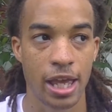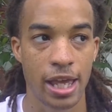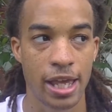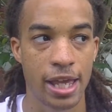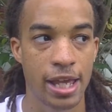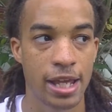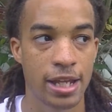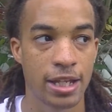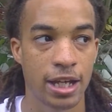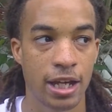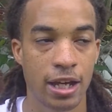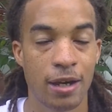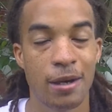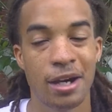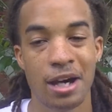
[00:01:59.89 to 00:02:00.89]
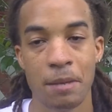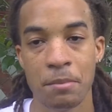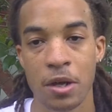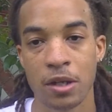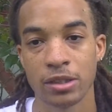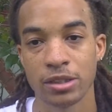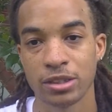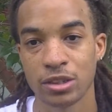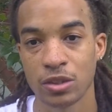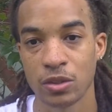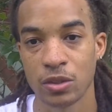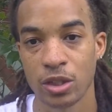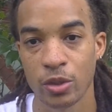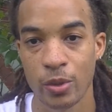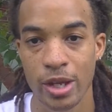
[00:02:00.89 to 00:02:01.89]
and I'm
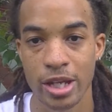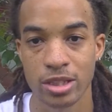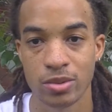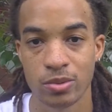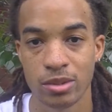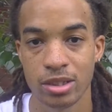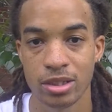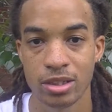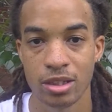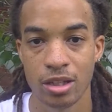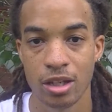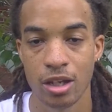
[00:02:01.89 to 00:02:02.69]
also a graduate